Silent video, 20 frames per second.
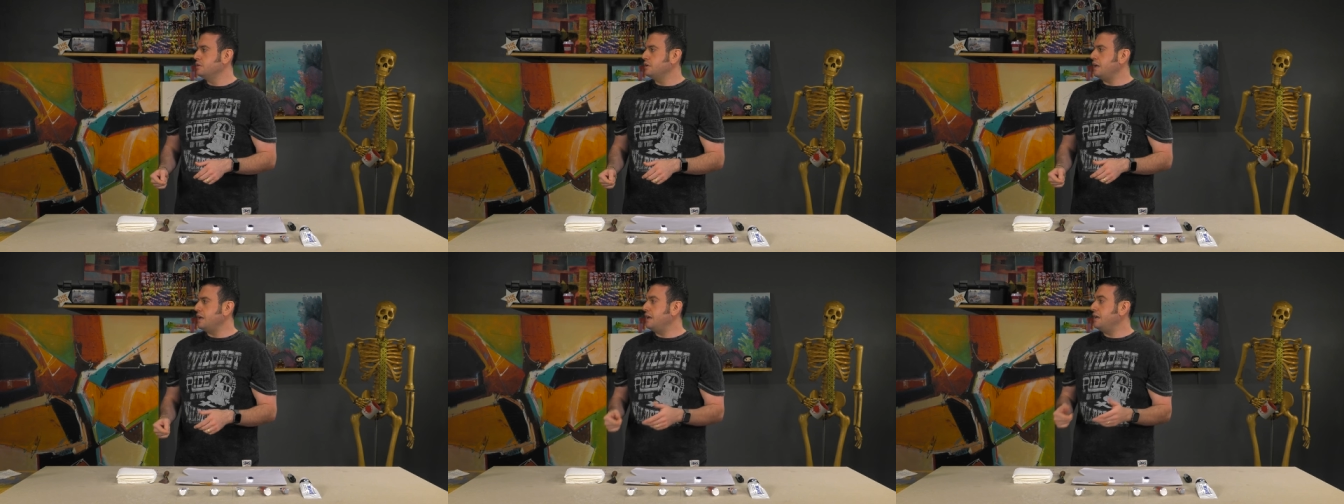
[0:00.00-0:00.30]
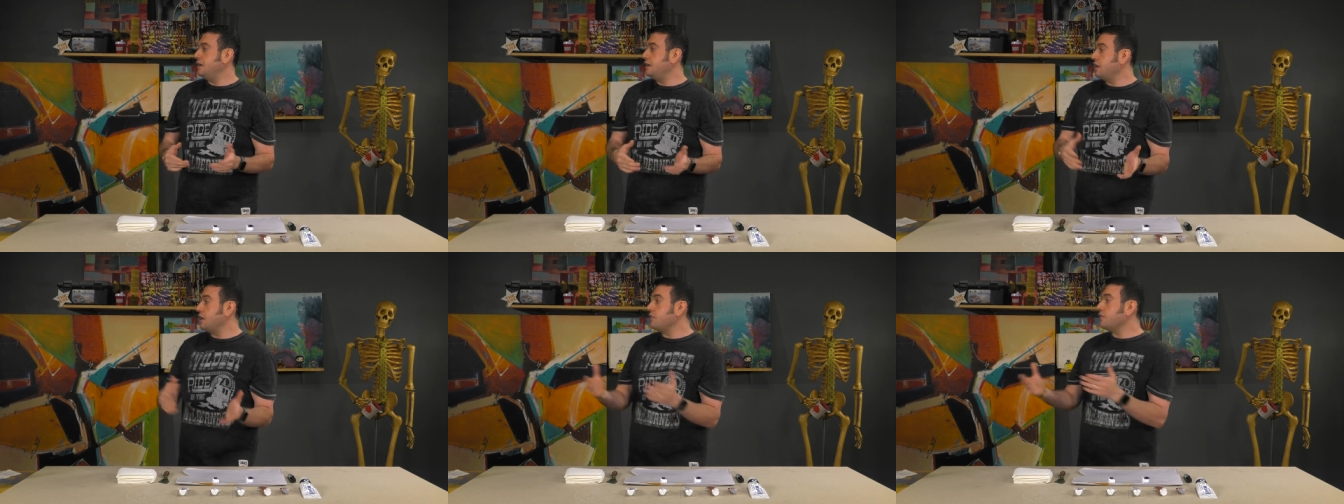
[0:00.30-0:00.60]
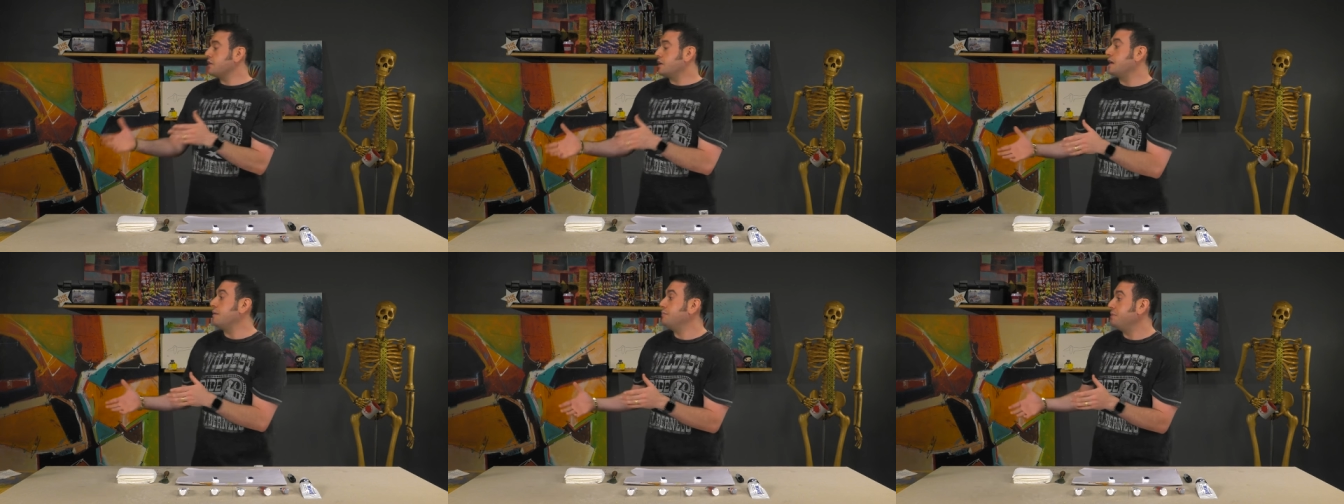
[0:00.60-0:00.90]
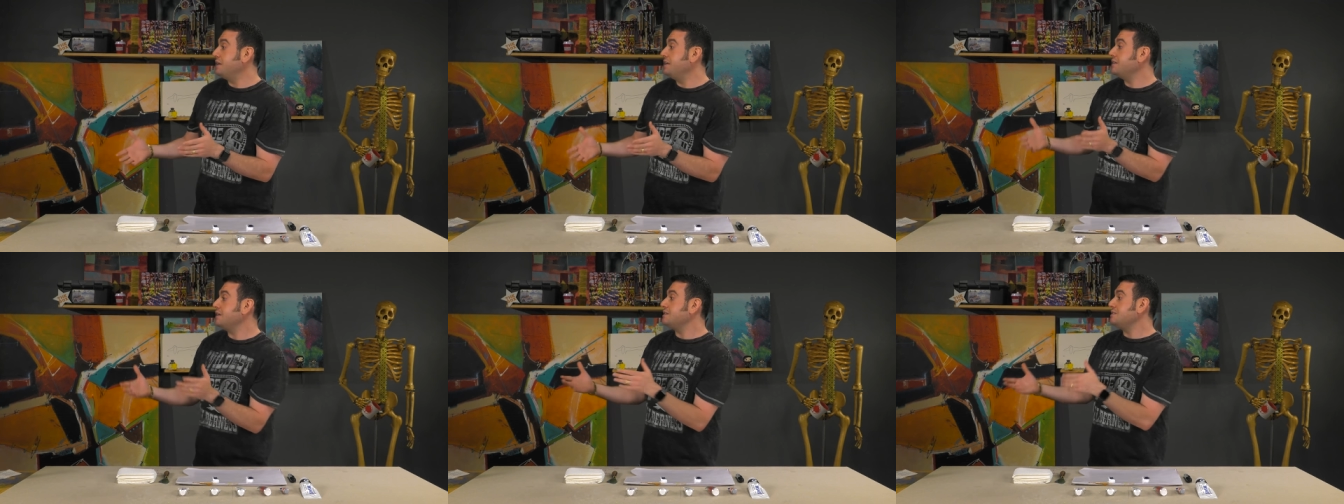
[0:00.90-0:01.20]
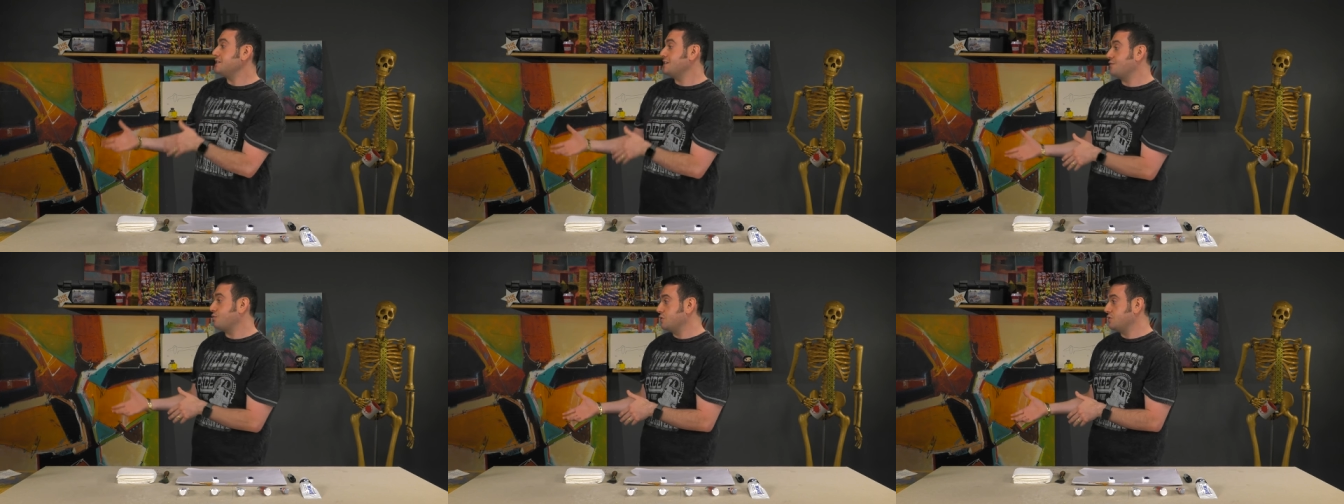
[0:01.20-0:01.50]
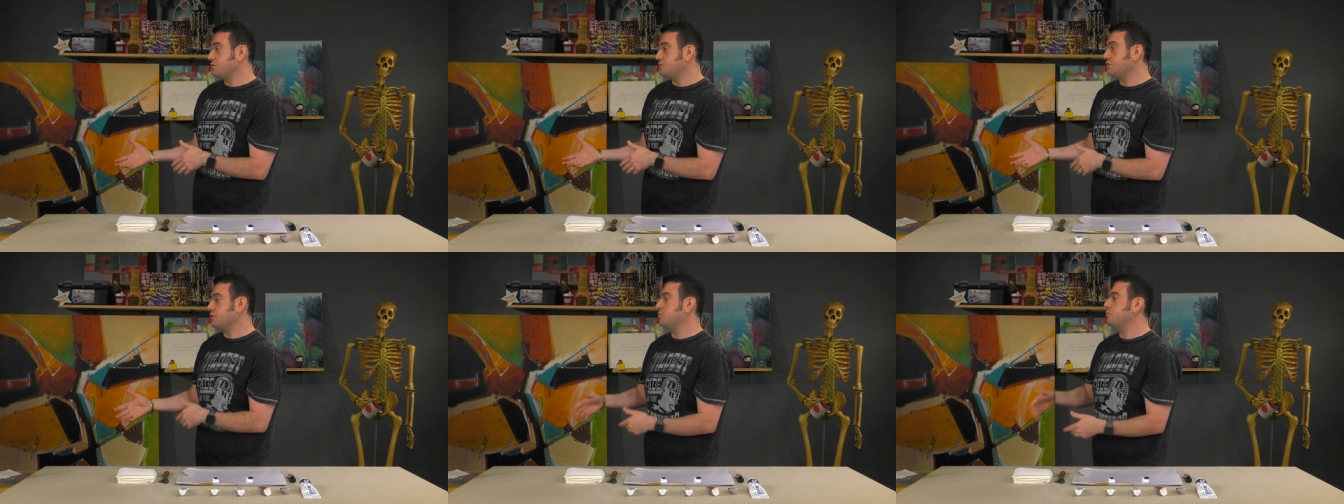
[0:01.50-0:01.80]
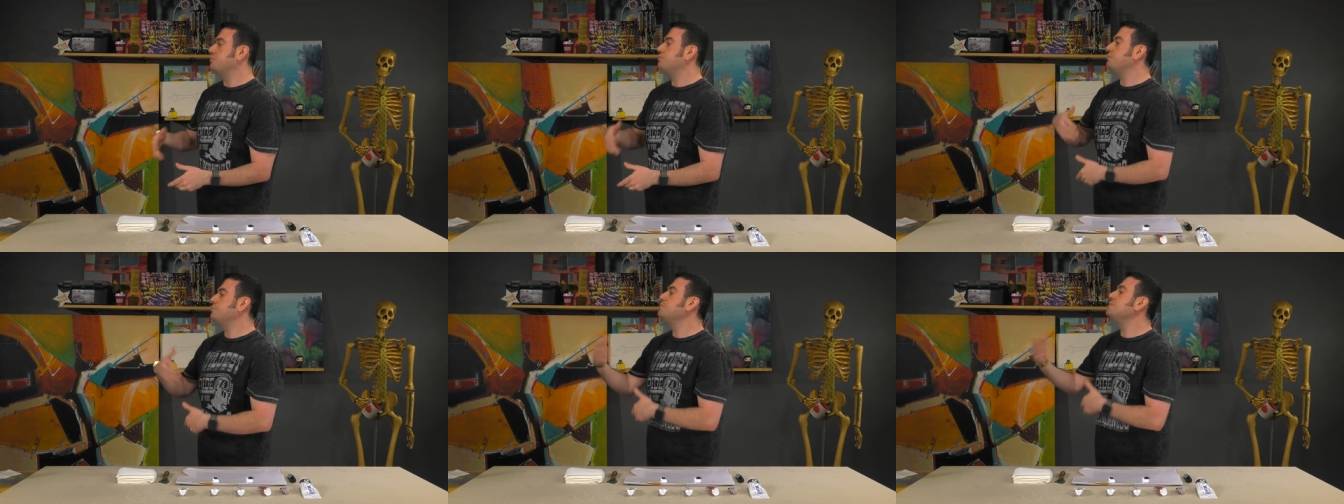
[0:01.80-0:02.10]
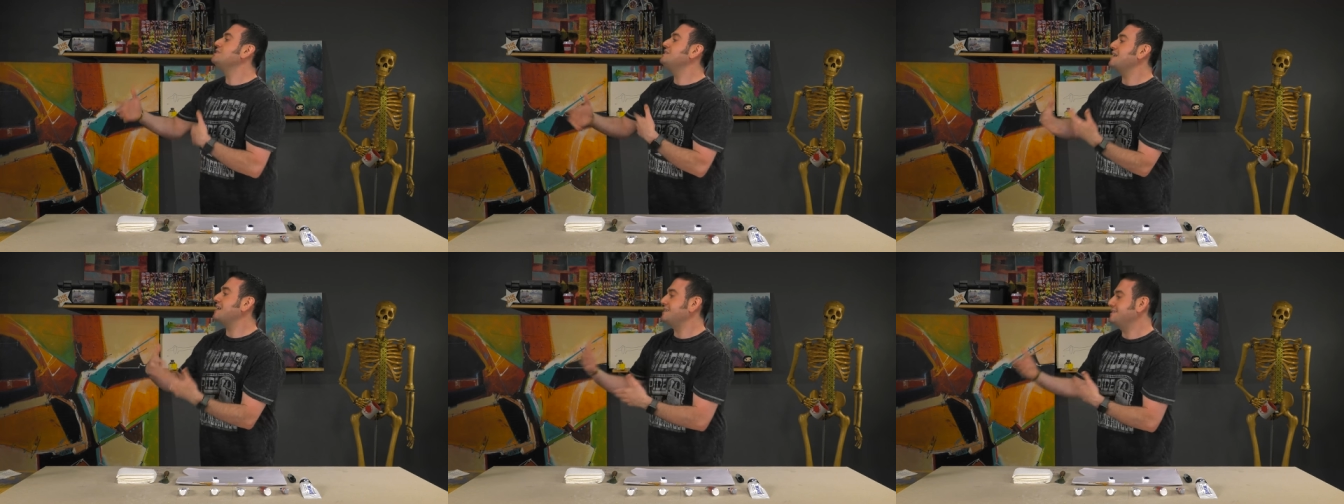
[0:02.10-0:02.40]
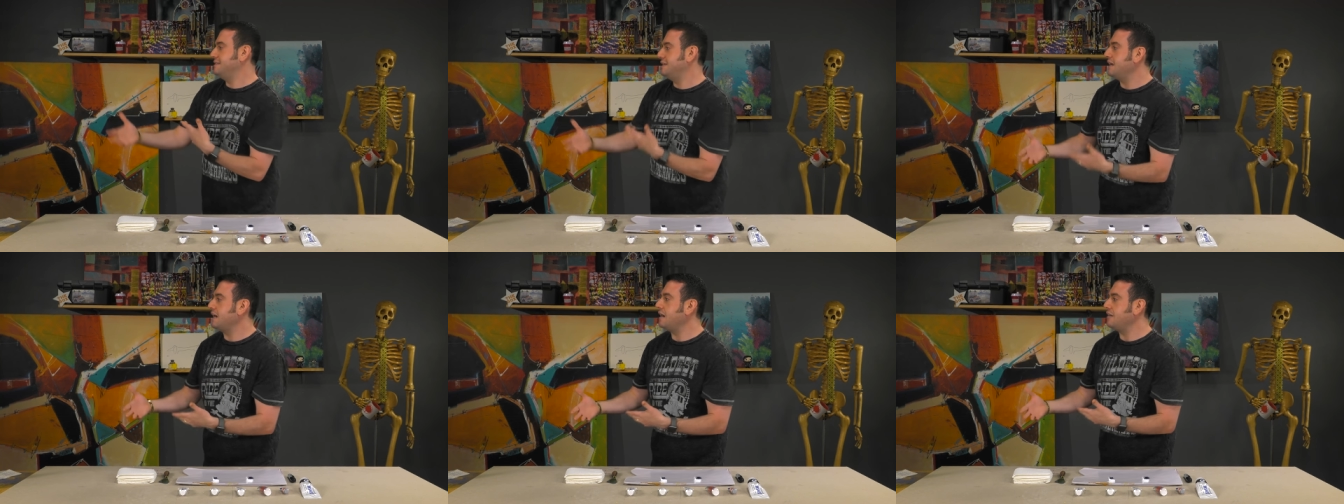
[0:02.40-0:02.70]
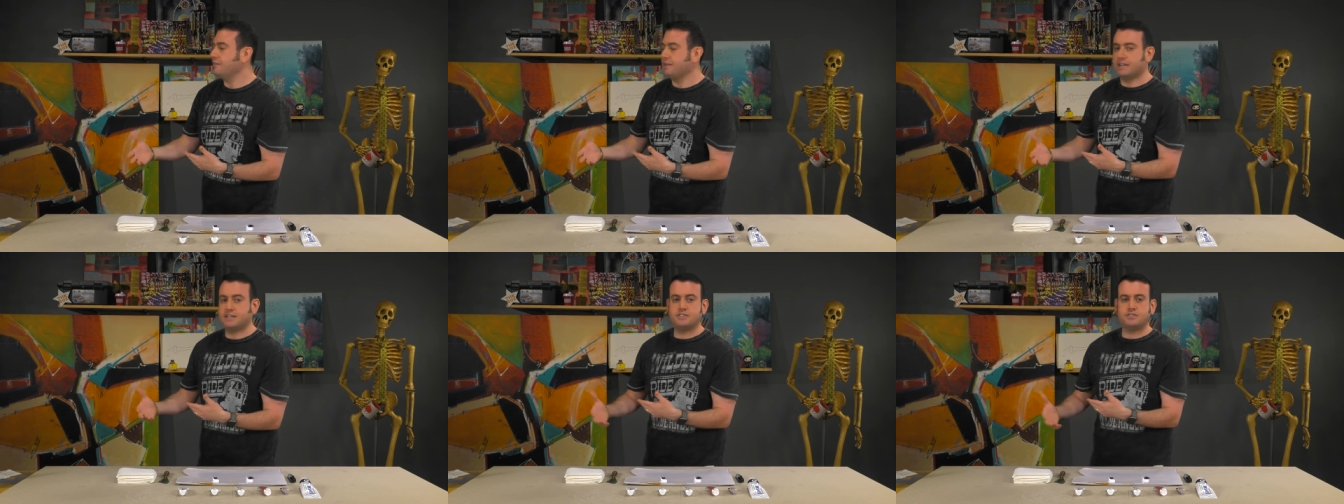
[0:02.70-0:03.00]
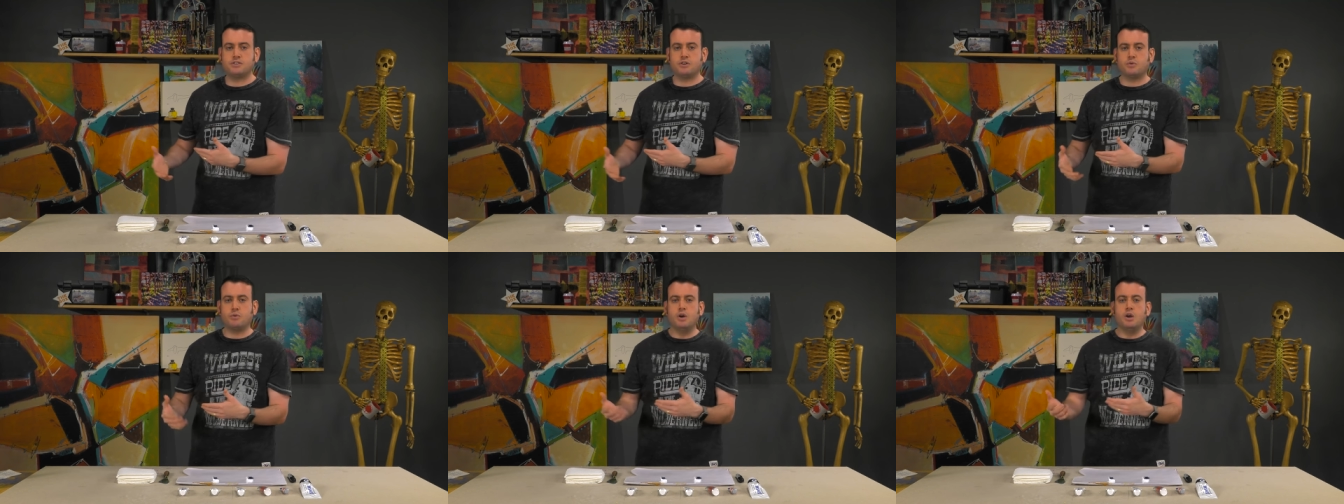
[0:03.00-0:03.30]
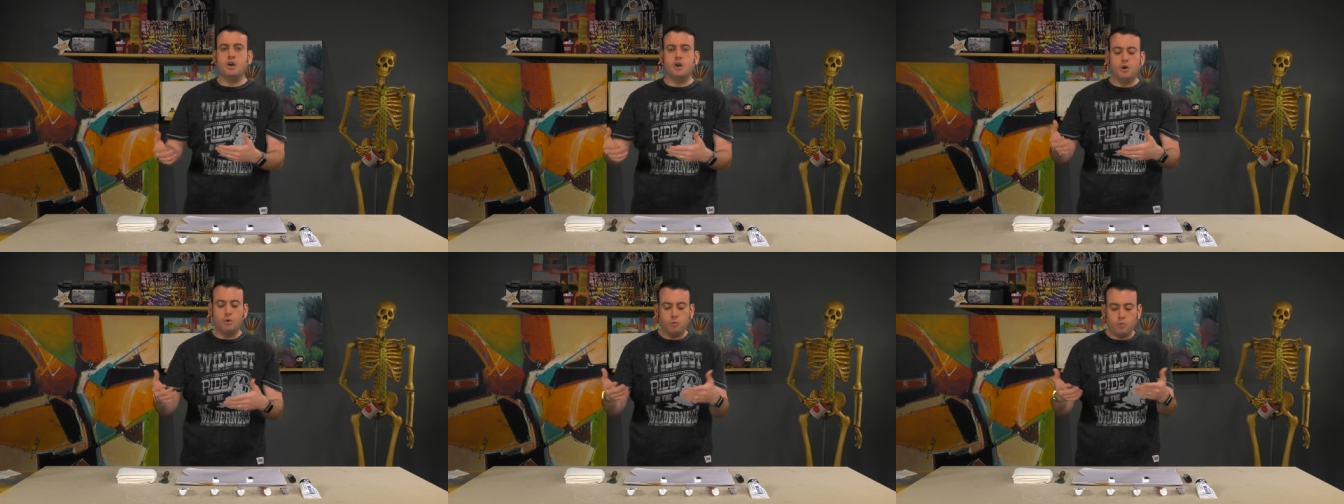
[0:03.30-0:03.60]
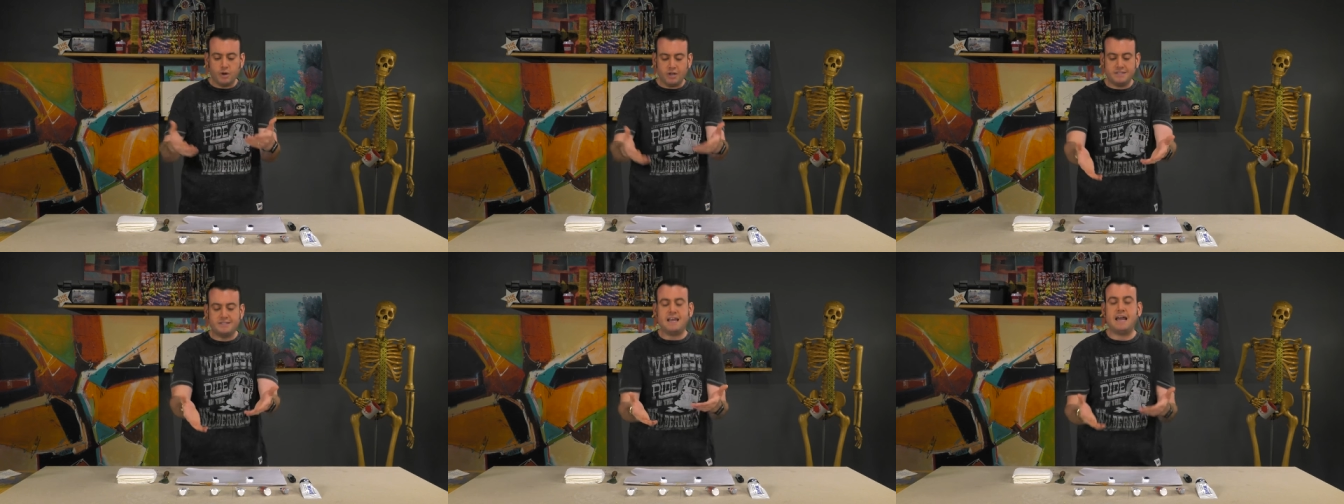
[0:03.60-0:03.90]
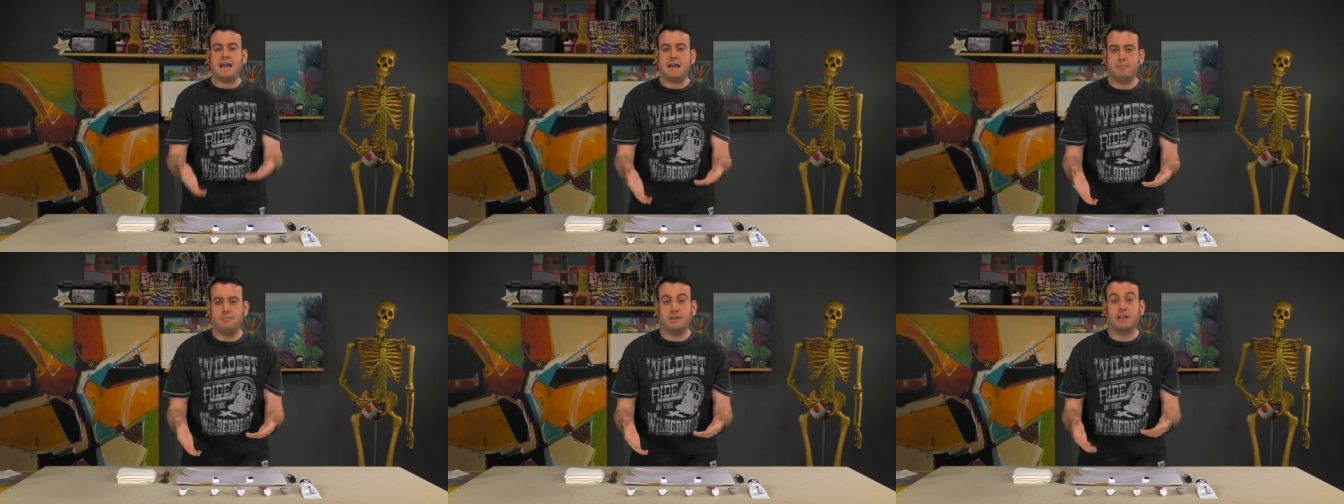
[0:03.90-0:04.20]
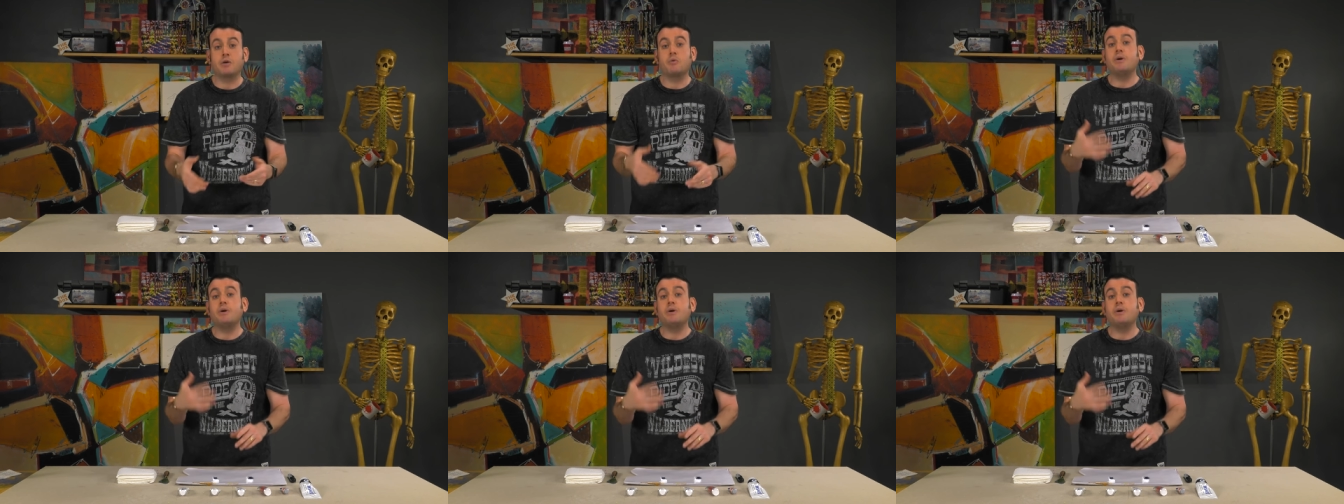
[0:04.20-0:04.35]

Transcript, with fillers: and another company doesn't have Windsor Blue, besides the obvious. So what's happening?